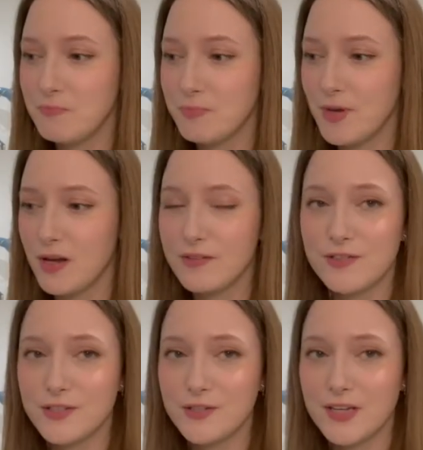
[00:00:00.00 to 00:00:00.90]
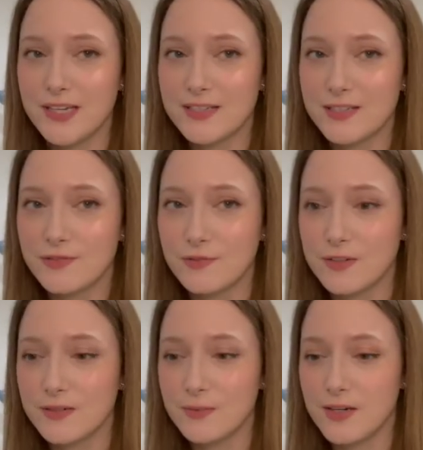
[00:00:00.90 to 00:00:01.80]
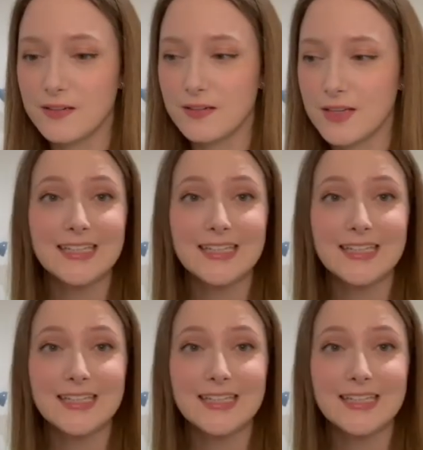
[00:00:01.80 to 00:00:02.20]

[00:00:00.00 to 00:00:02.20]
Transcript: life in suitcases for a little while.